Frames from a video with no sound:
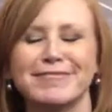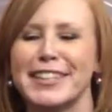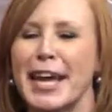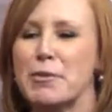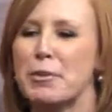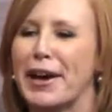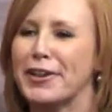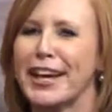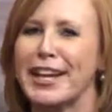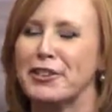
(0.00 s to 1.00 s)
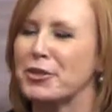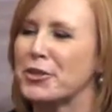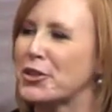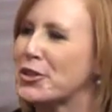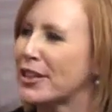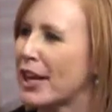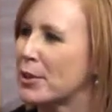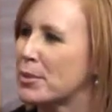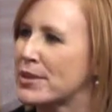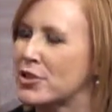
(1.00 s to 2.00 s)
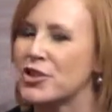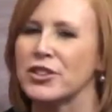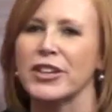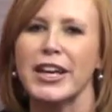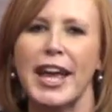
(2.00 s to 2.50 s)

came about. I interviewed and got the position